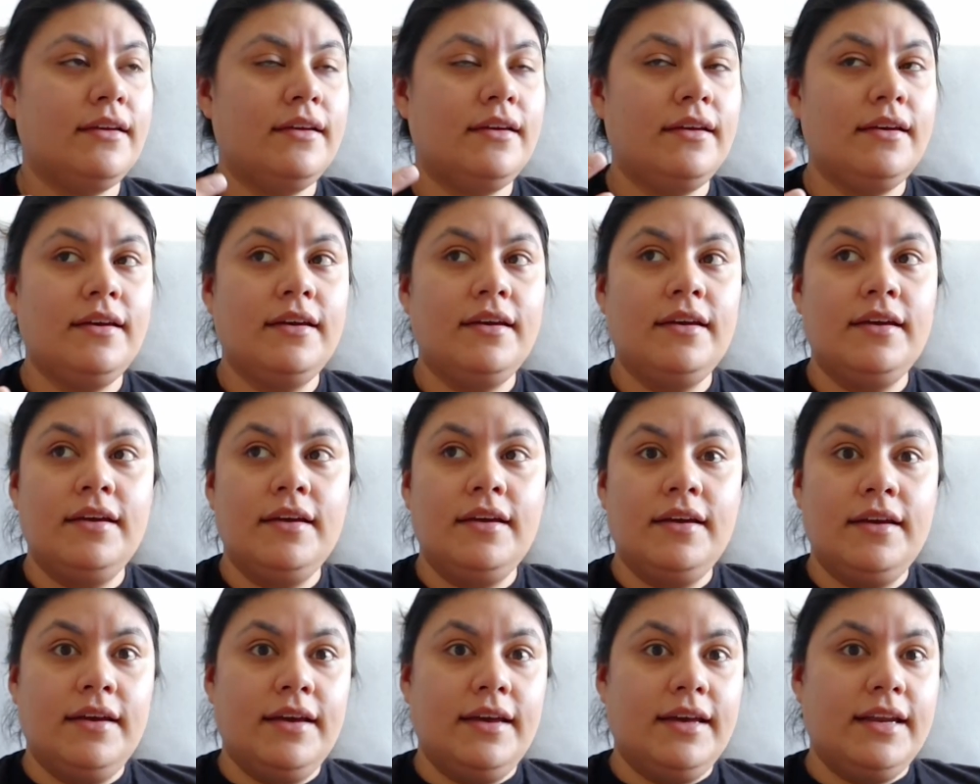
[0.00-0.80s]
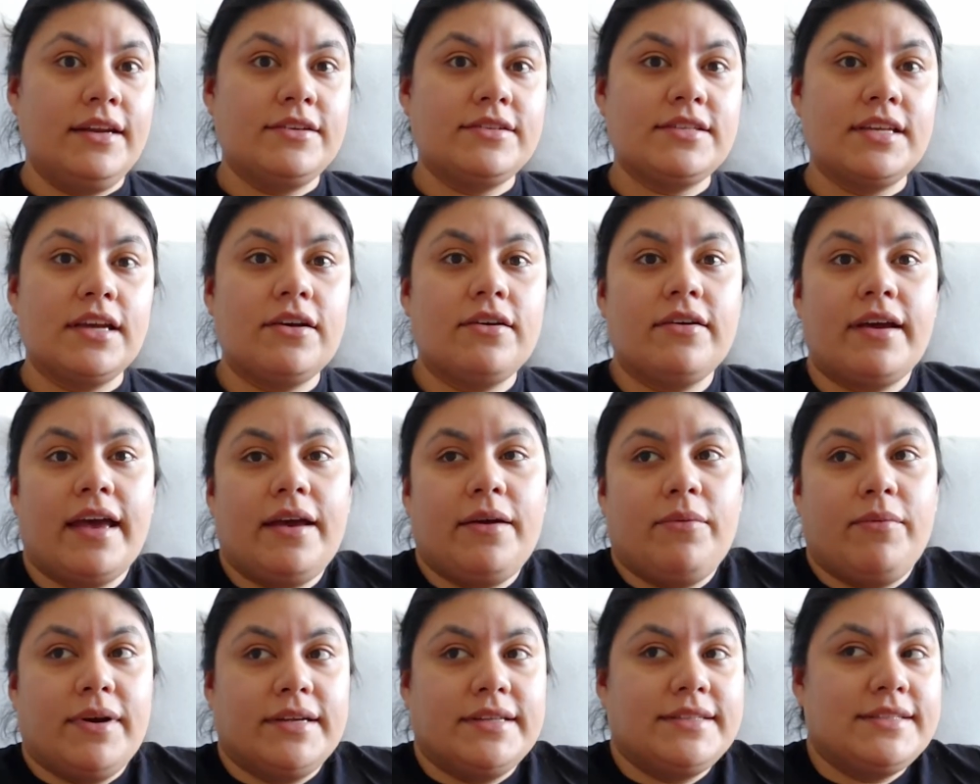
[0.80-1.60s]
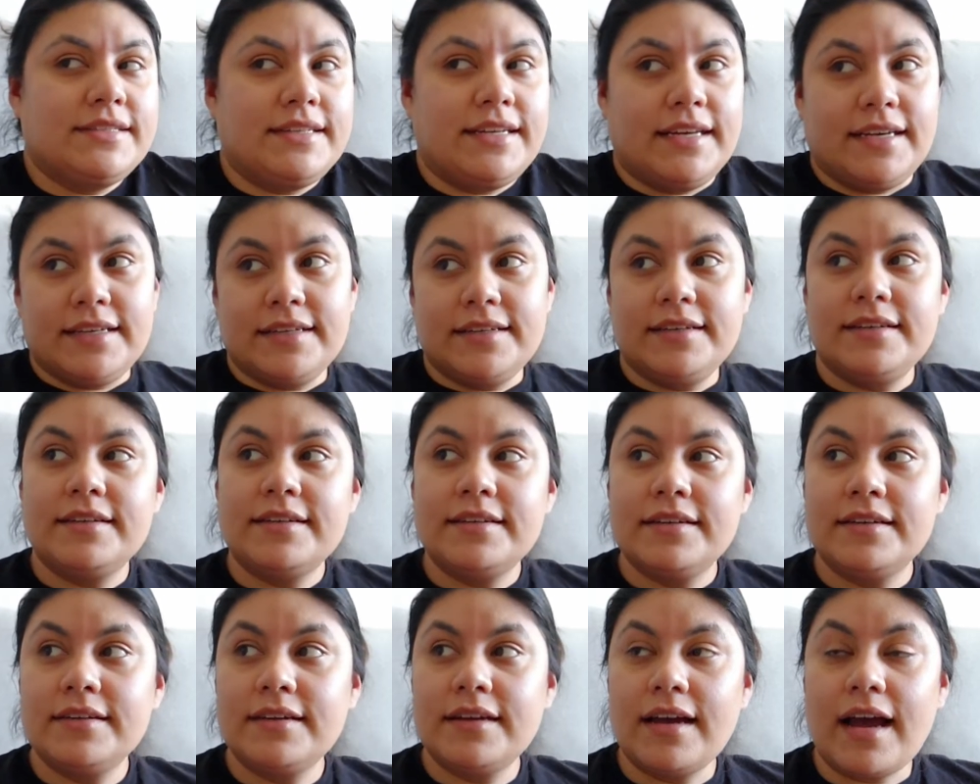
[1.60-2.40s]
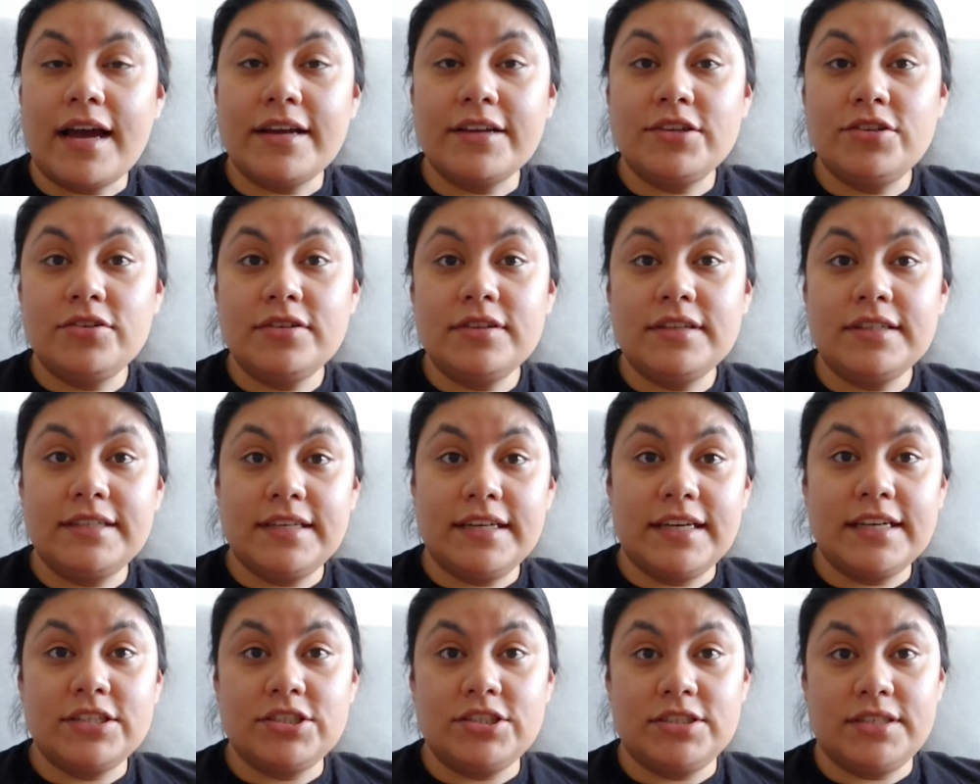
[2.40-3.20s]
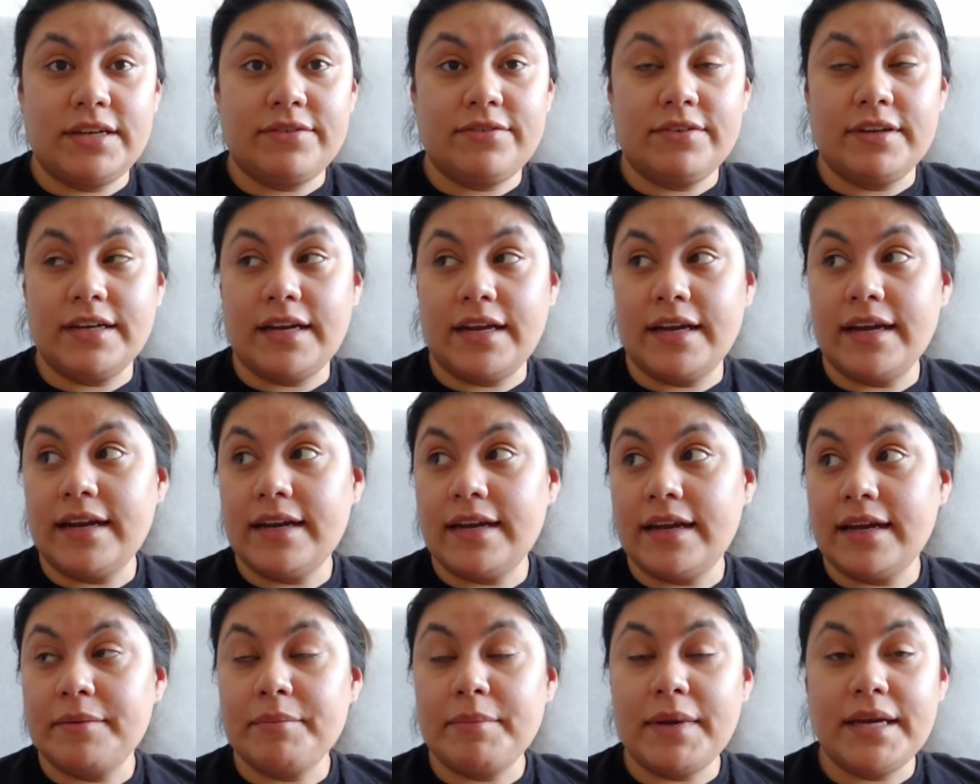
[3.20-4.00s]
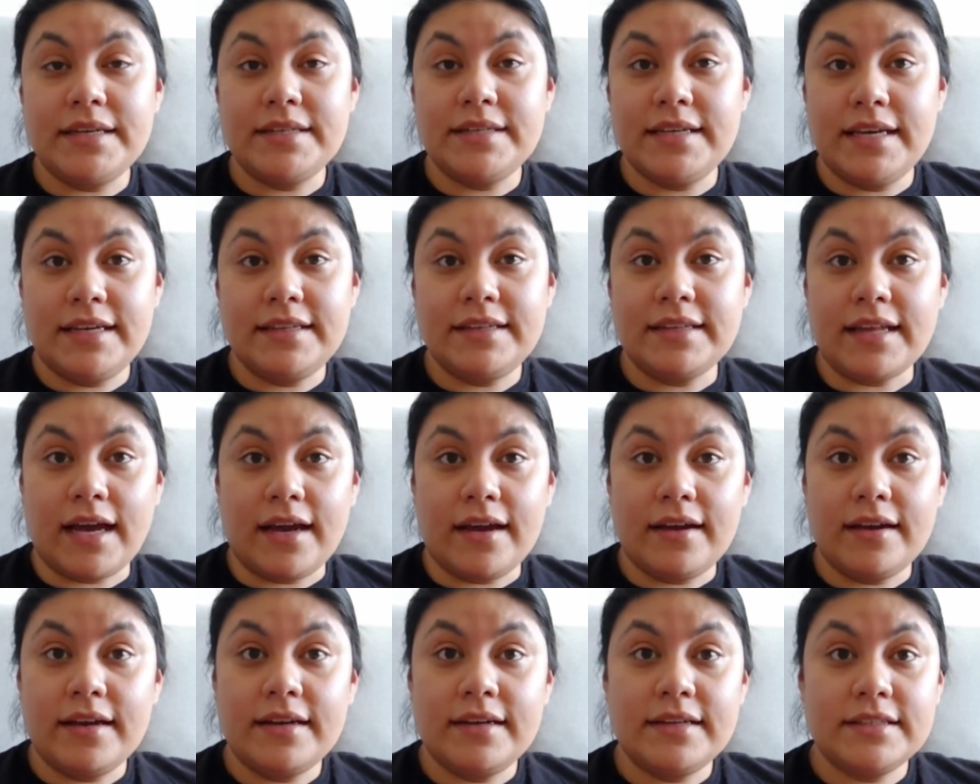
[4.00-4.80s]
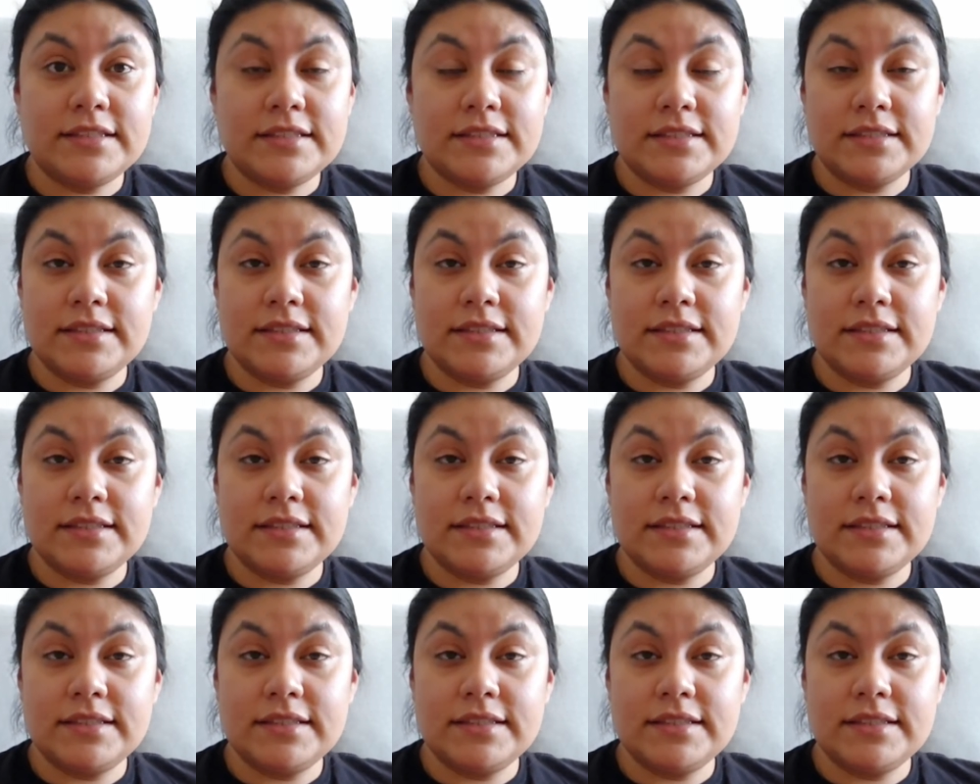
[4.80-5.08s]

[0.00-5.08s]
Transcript: And I was saying, okay, Wednesday I do the kitchen every night and I maintain that, and